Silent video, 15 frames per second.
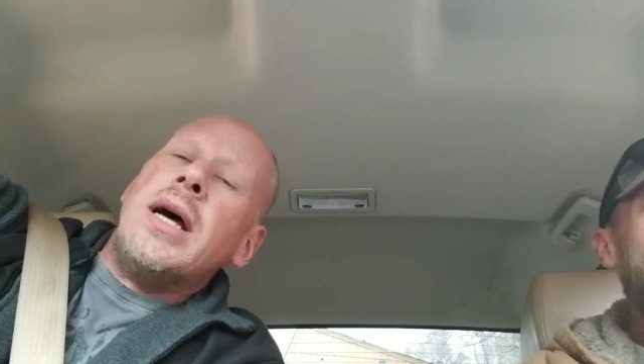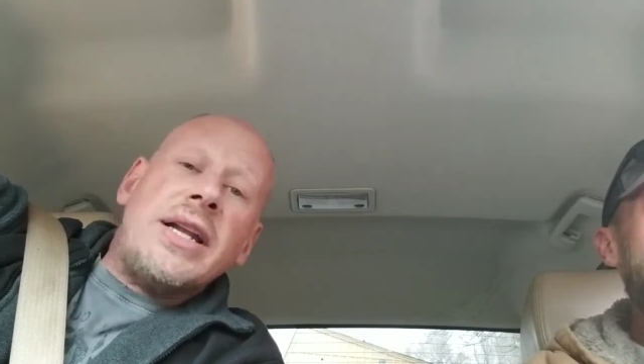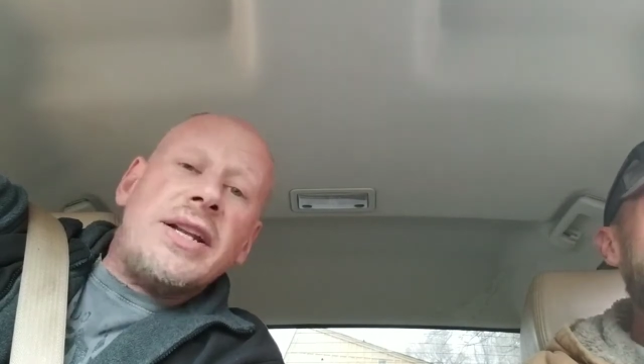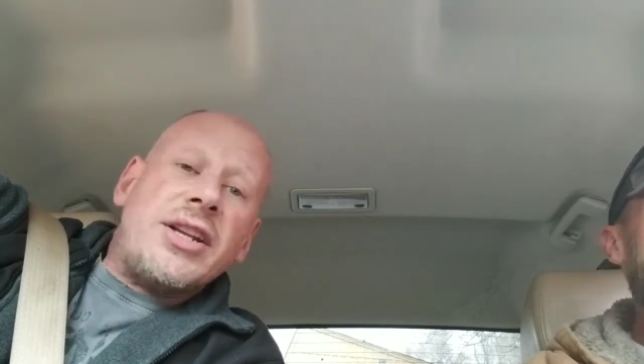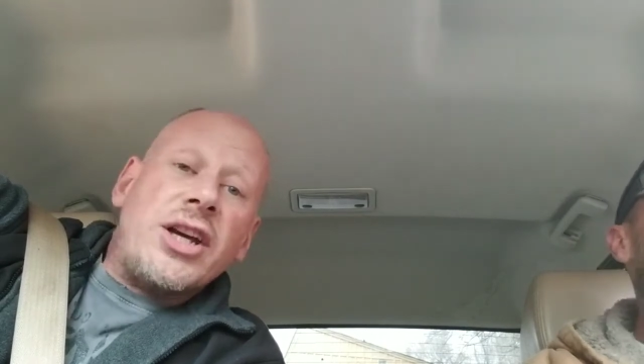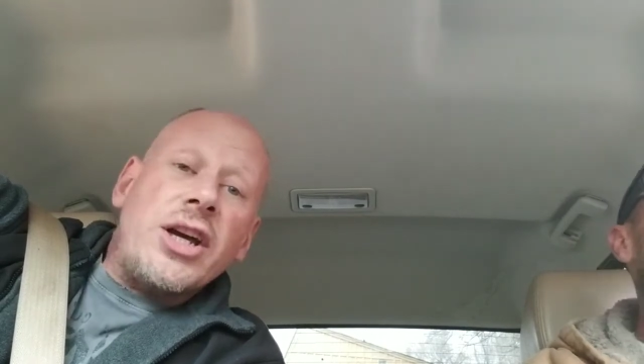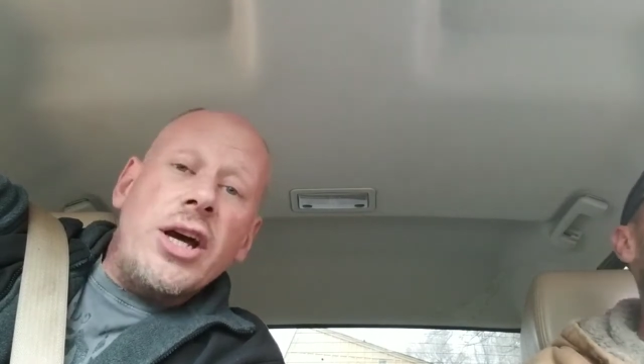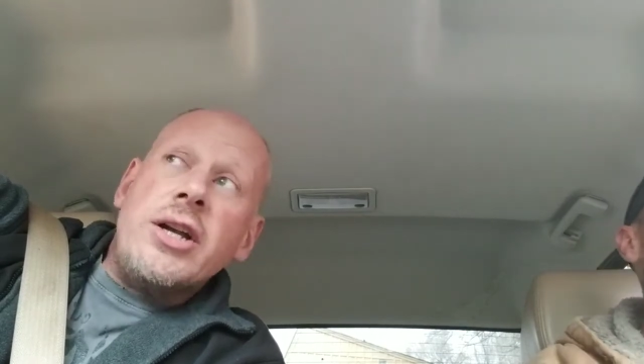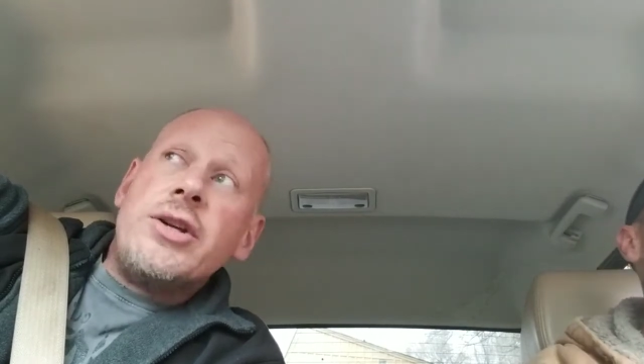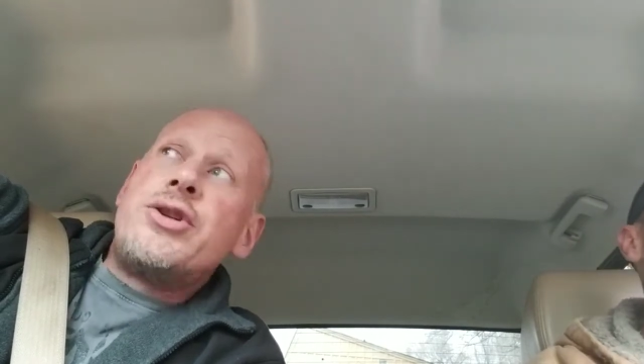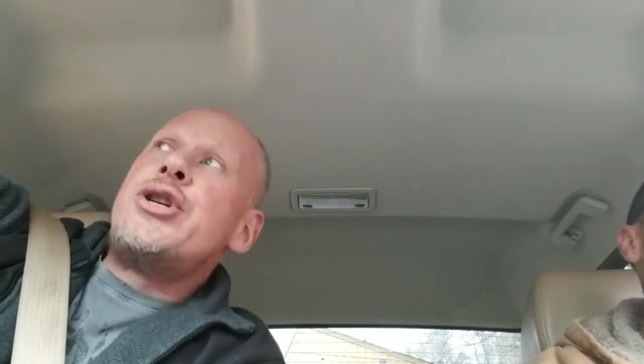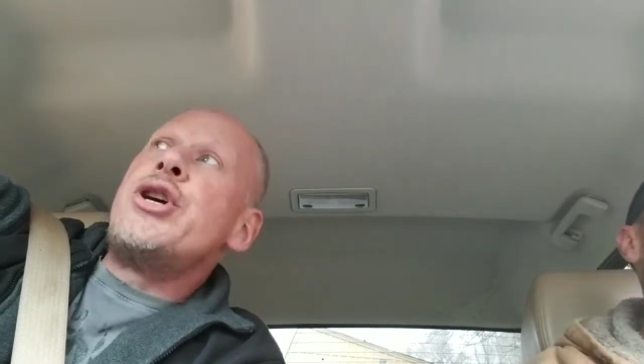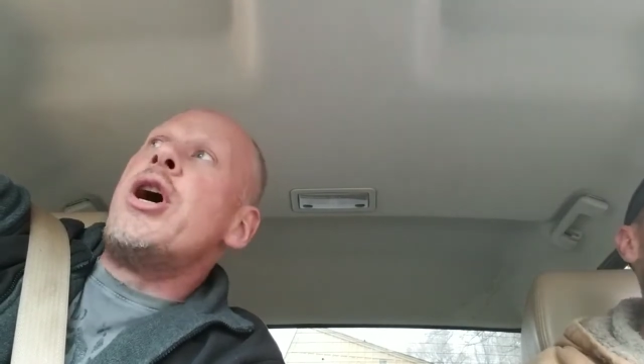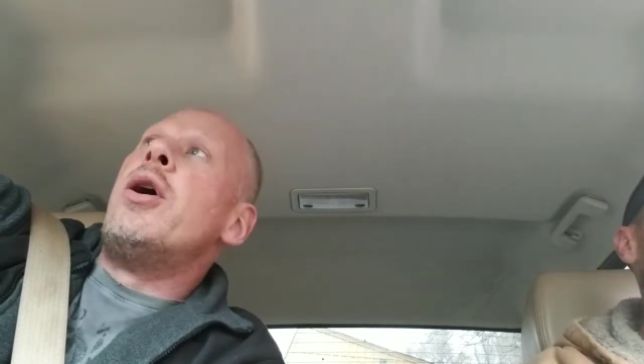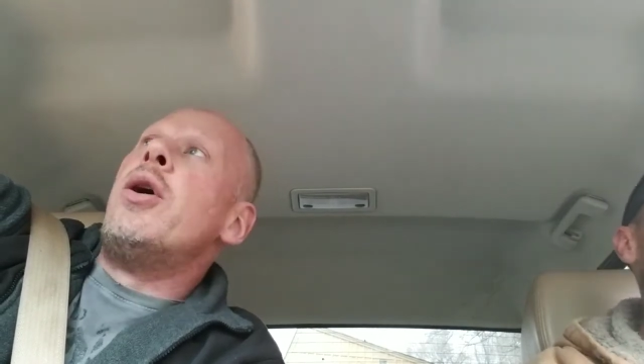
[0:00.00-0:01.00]
At the gun
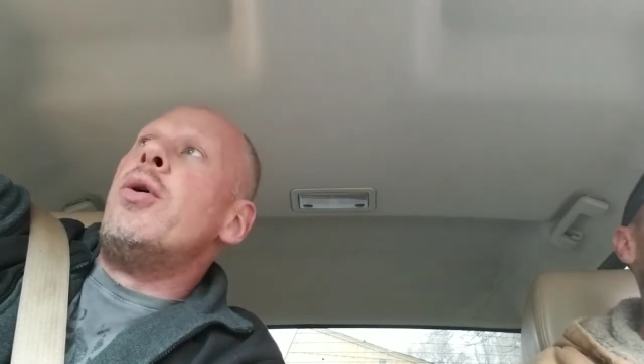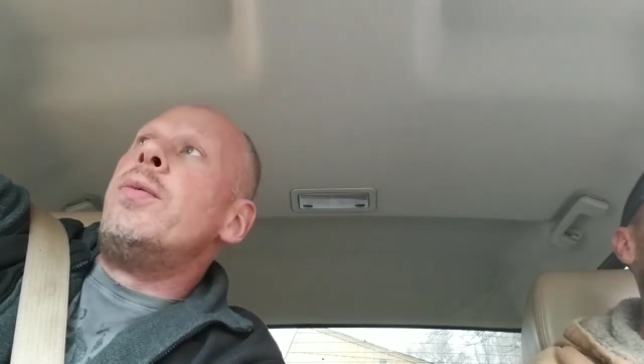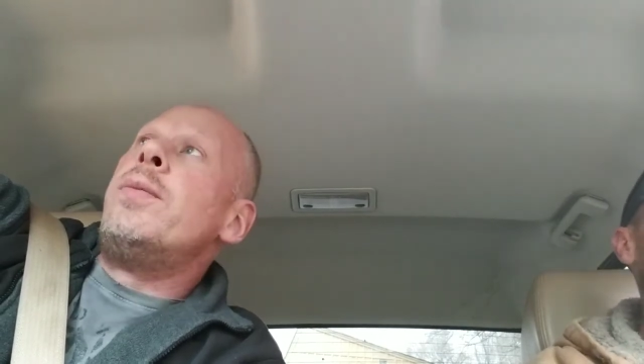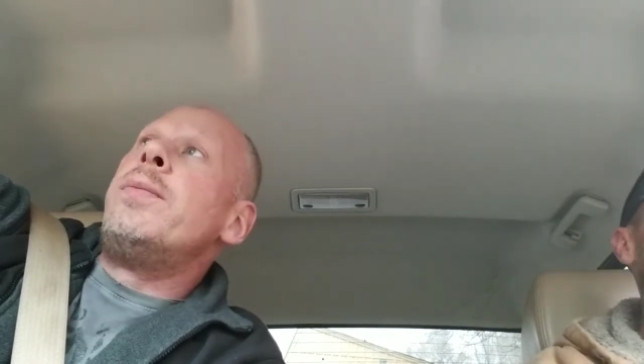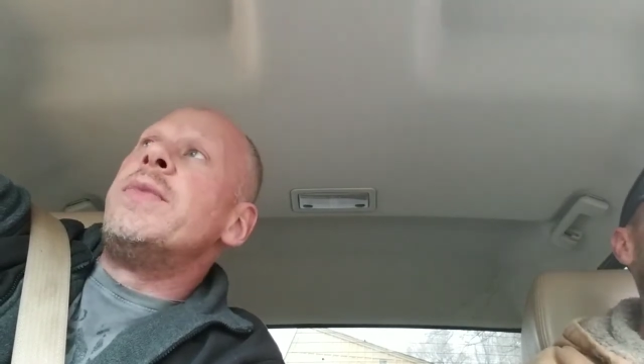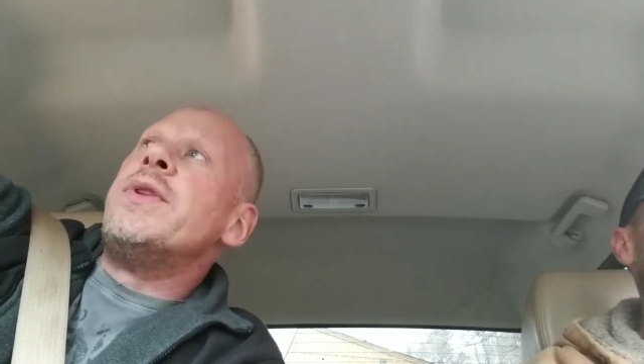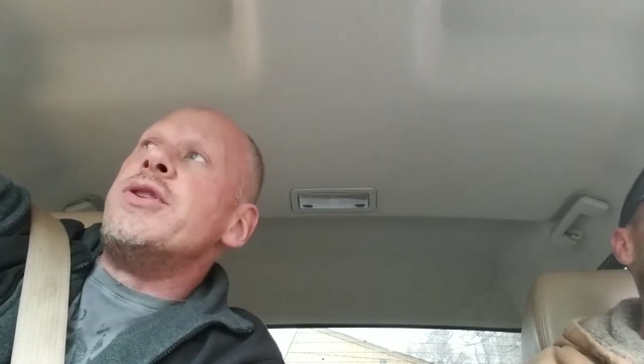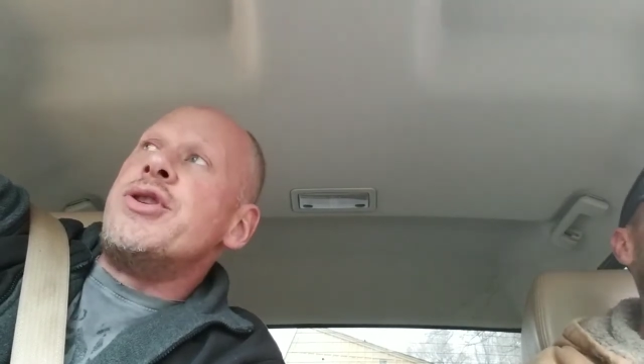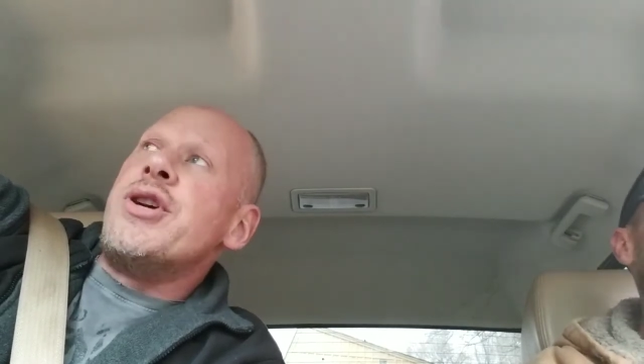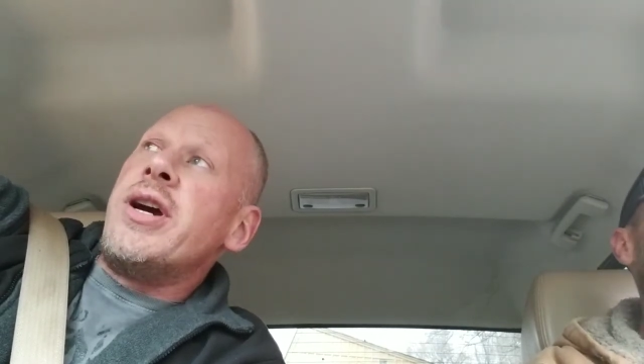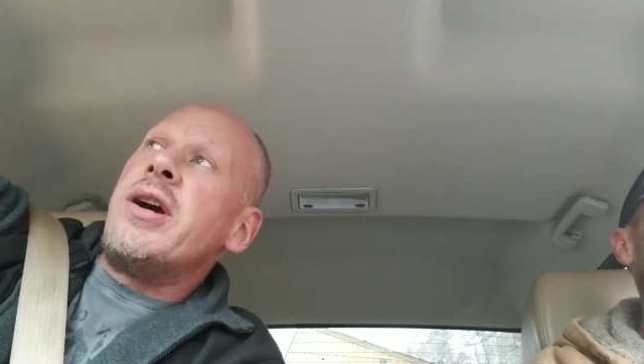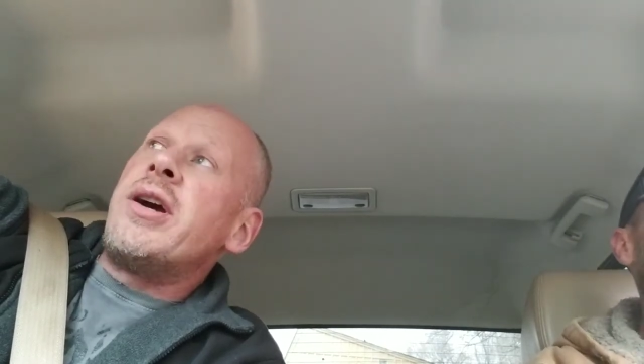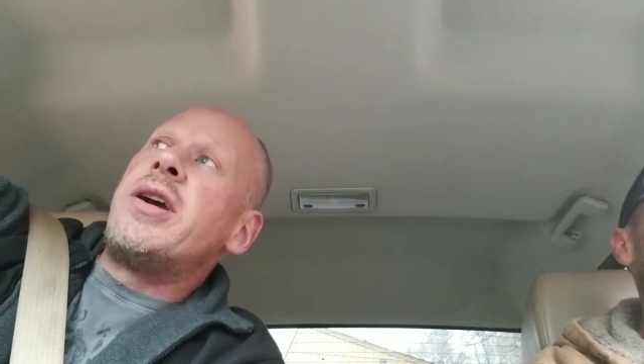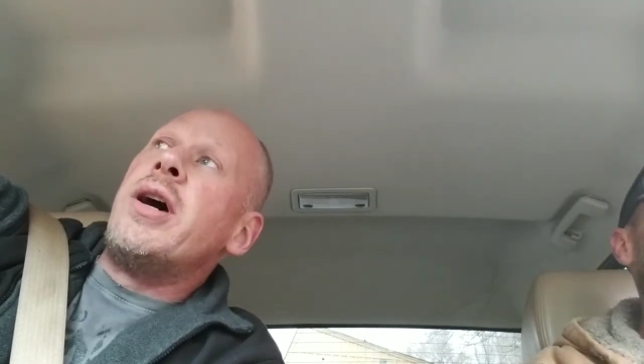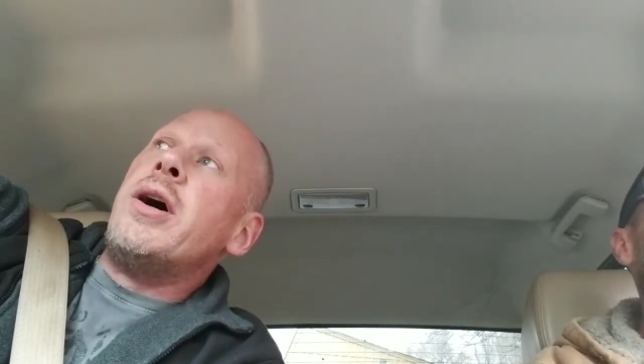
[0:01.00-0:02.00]
show,
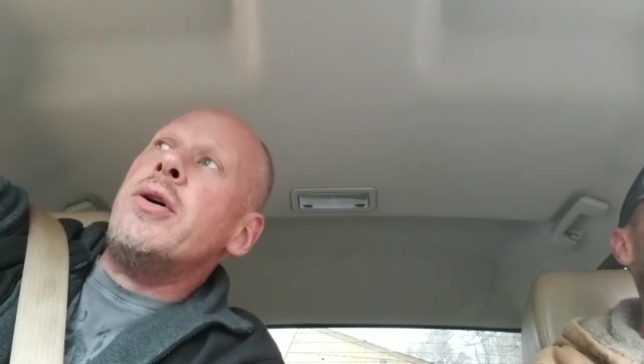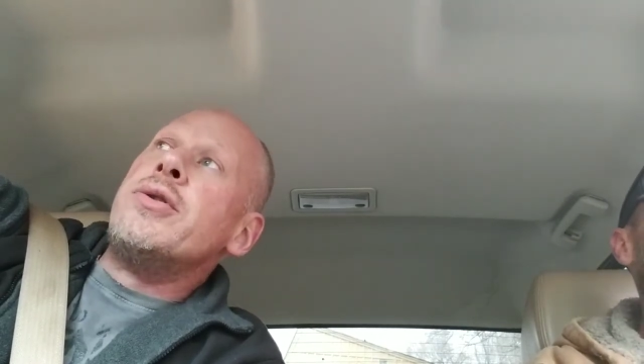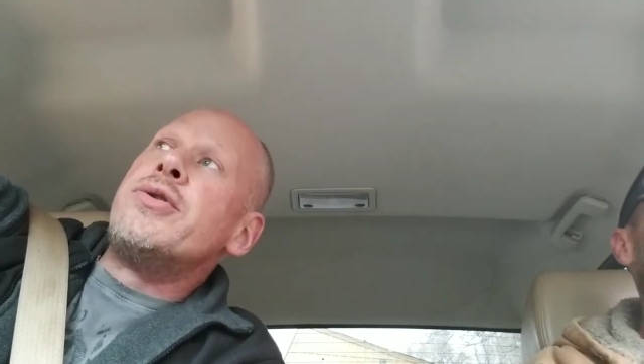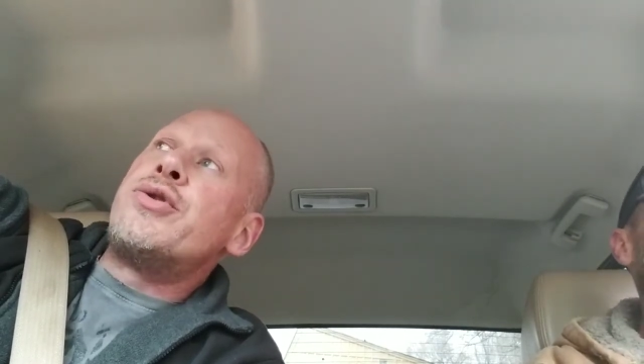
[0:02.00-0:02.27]
Jericho